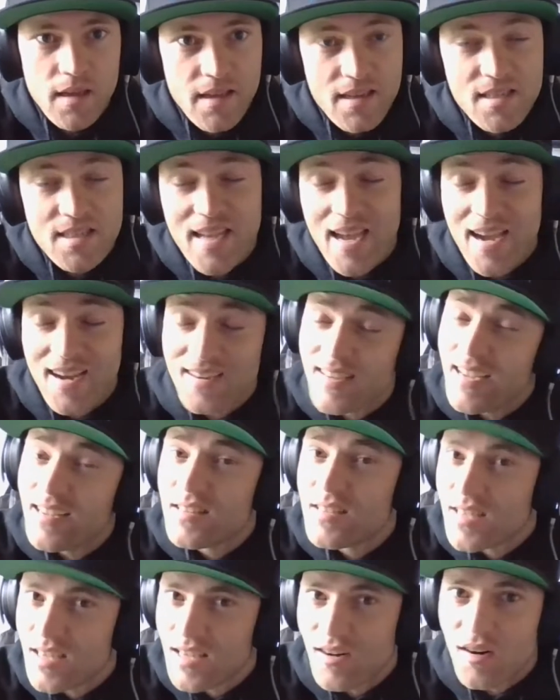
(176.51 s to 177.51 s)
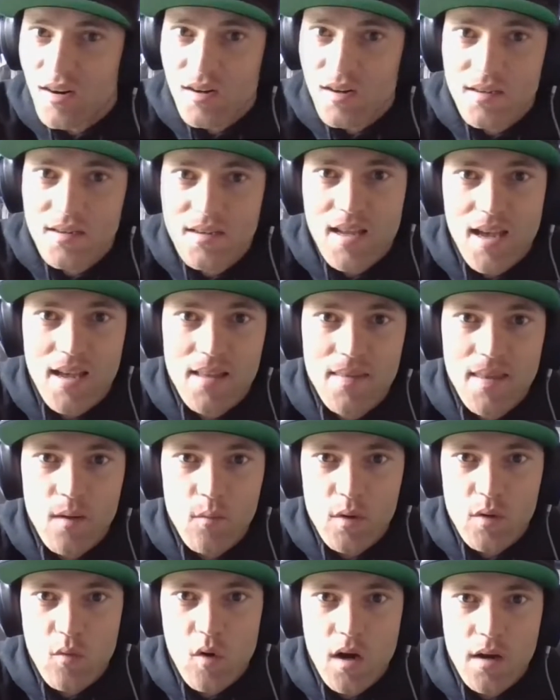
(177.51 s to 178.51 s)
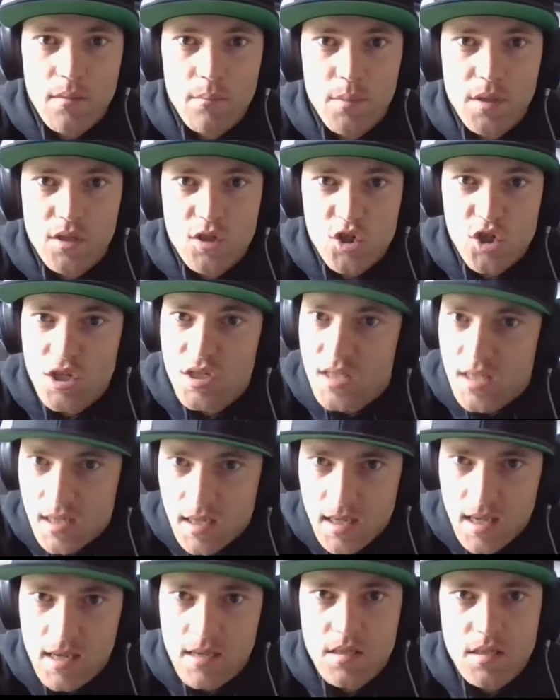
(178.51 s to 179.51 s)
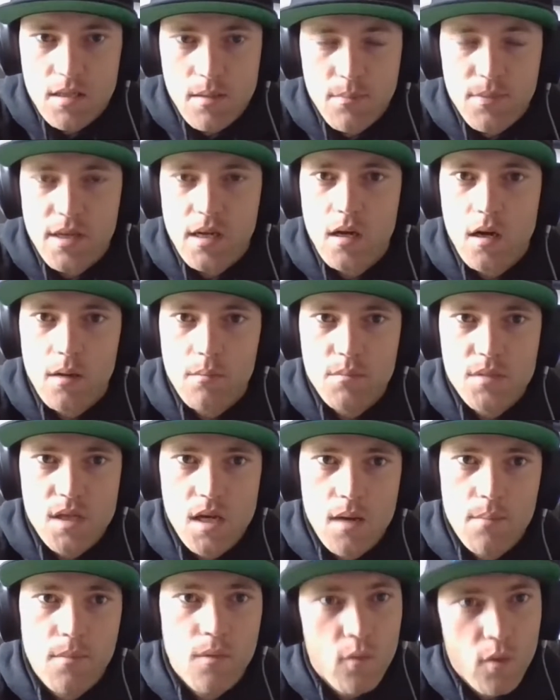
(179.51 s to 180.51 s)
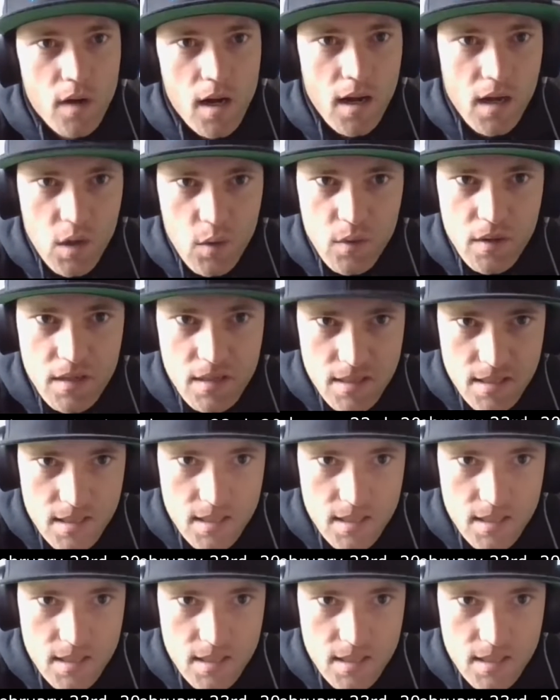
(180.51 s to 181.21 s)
exact dates in our head that we want, but just in case something comes up, we're not going to